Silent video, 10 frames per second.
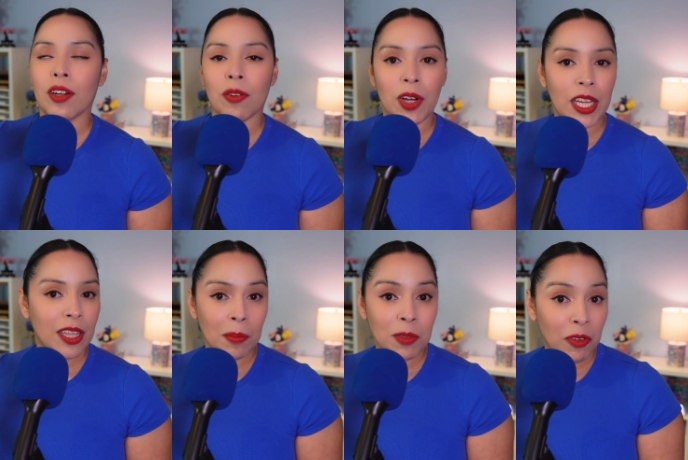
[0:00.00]

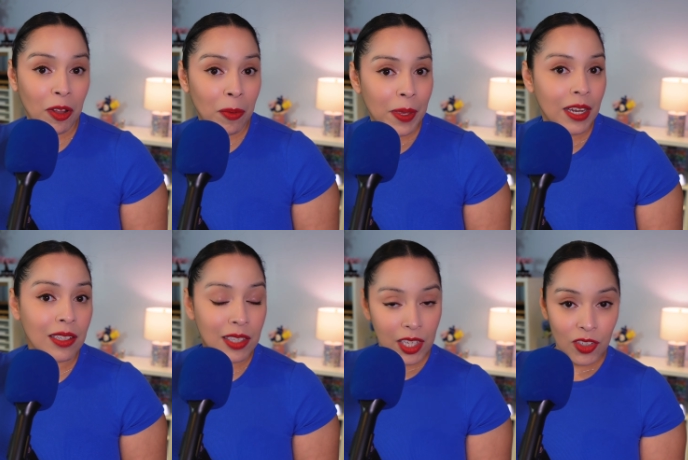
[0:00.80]
curriculum development
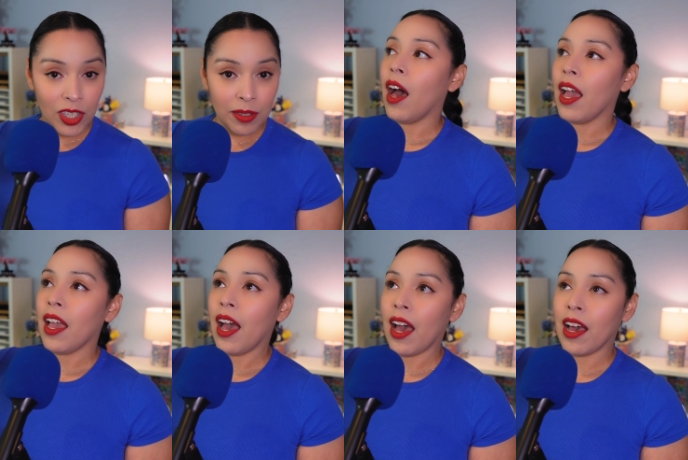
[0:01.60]
and teaching. I
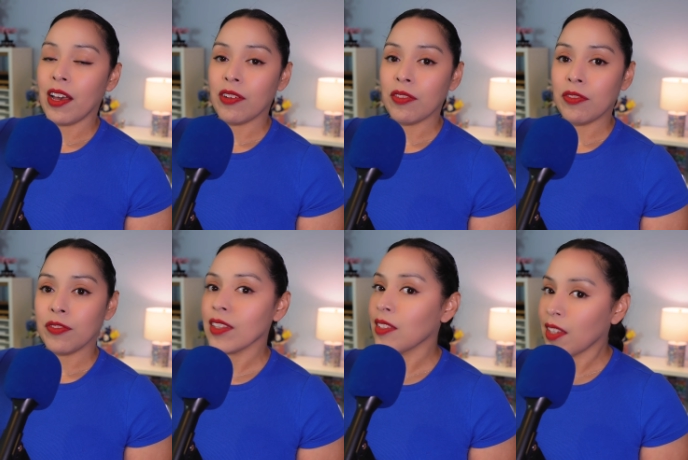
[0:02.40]

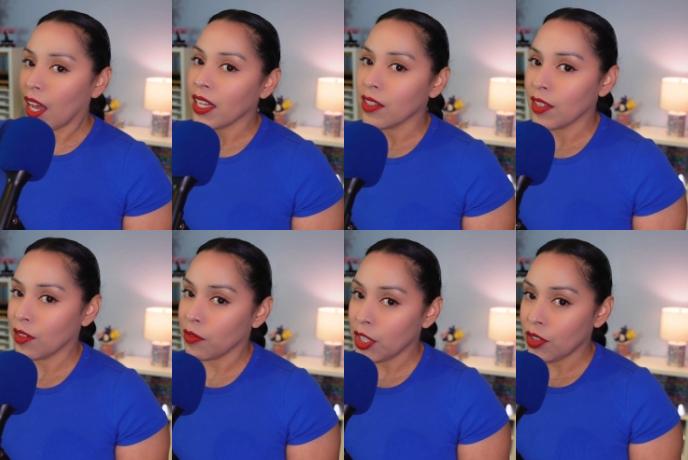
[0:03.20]
have science
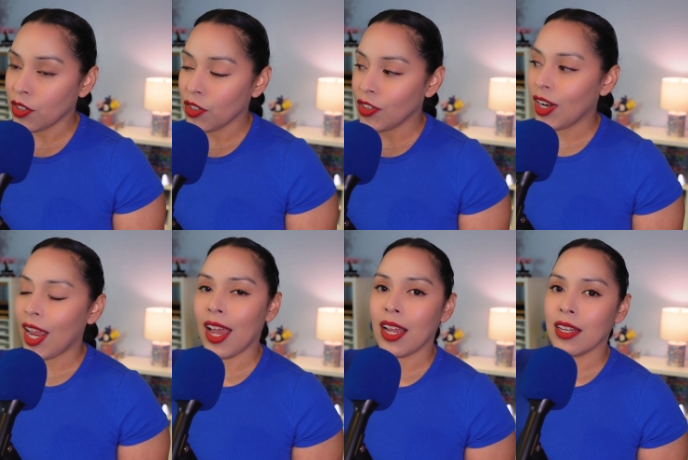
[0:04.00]
and research,
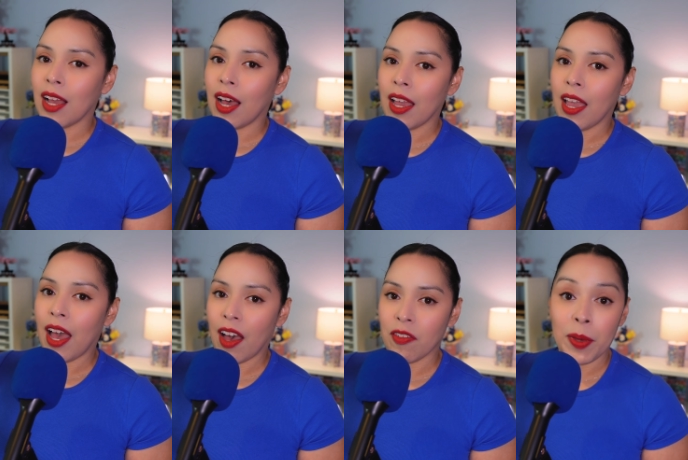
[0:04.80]
and I
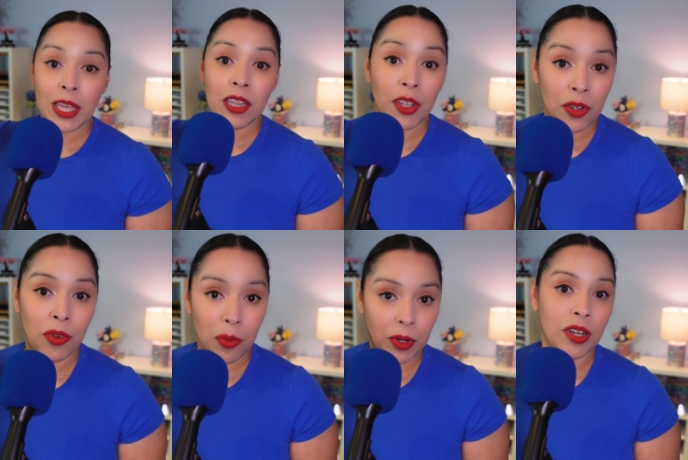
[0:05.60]
have my
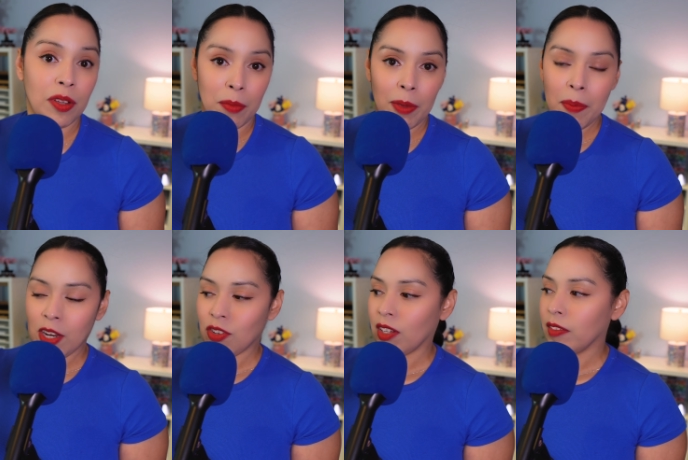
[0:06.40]
clinical work, my
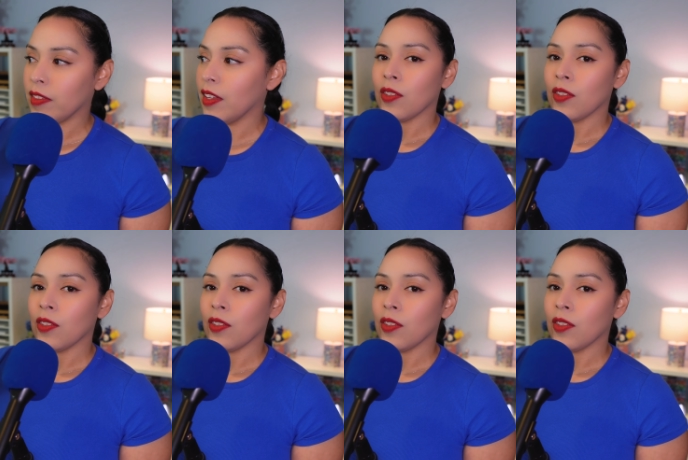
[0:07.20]
patients.